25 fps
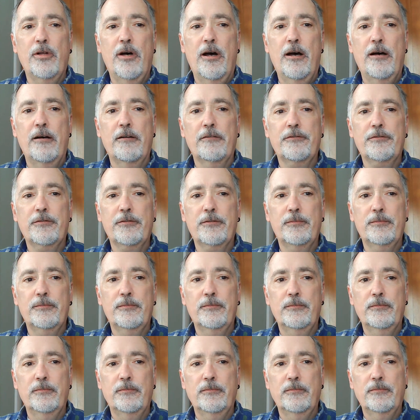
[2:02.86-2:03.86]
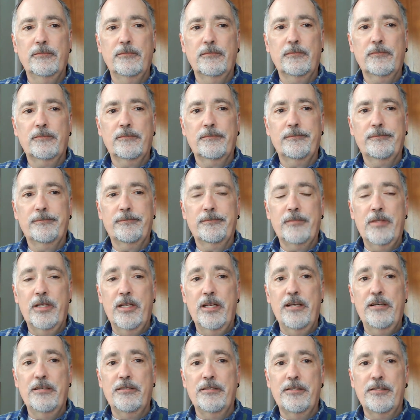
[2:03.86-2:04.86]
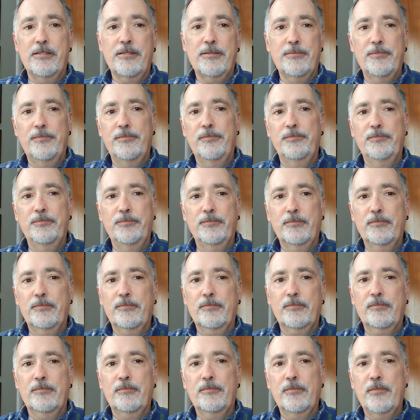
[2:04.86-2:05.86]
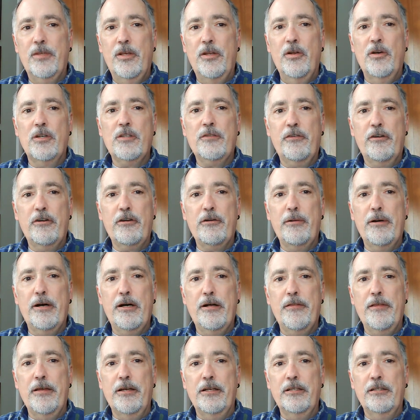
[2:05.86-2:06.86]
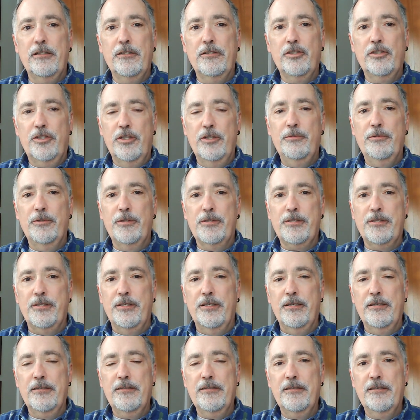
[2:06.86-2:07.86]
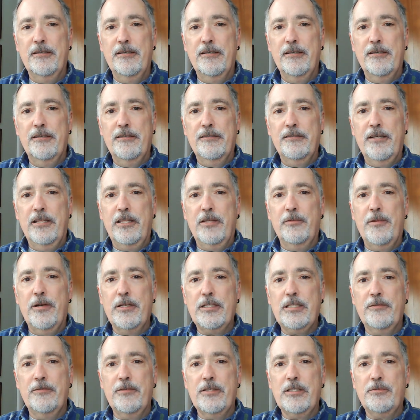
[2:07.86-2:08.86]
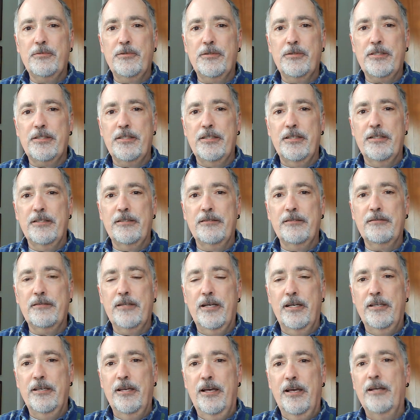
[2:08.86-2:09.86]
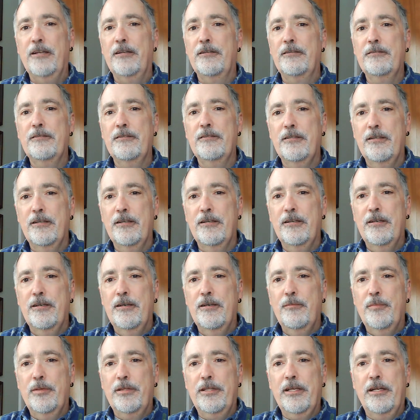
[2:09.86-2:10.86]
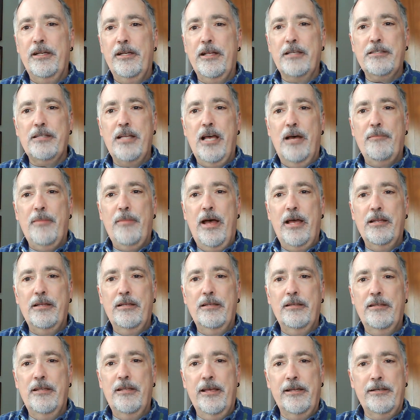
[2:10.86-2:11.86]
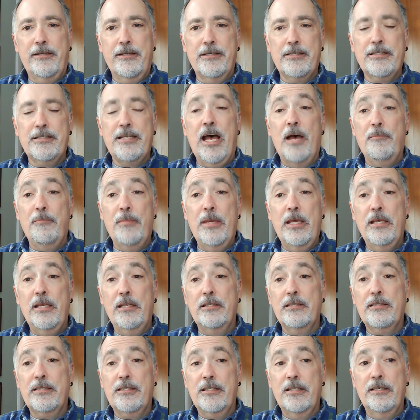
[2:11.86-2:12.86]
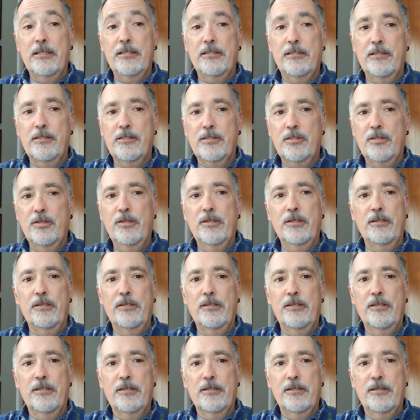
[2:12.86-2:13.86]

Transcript: off. It is. He knows very well that she will sin, that the rest of us will sin again, but that does not, not that does not mean sin is good.